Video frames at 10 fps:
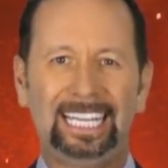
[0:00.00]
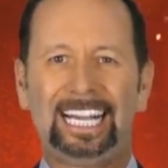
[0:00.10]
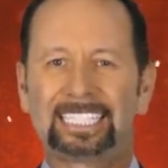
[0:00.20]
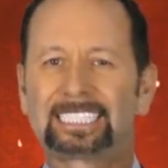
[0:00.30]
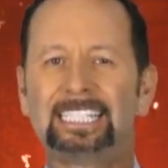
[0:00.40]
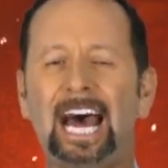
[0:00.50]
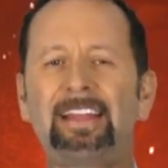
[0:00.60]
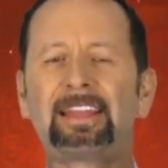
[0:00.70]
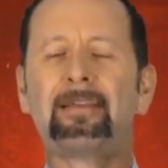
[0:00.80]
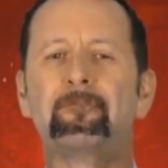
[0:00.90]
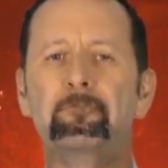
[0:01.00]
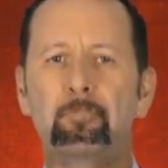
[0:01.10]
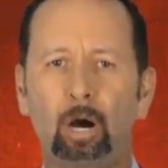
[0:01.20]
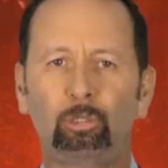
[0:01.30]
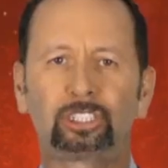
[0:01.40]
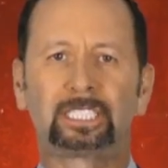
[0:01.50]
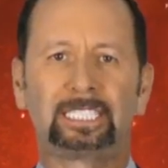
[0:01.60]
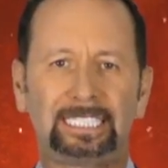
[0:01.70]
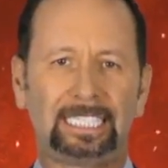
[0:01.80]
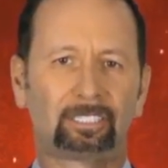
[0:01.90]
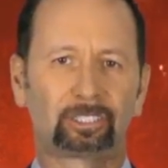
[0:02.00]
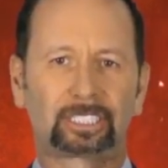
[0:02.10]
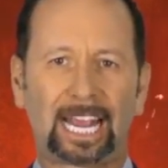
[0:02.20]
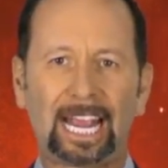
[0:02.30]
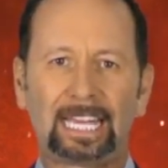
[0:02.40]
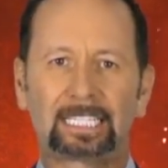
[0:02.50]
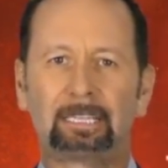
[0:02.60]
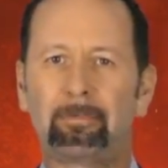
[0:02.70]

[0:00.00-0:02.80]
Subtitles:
It's not that most dealers can't,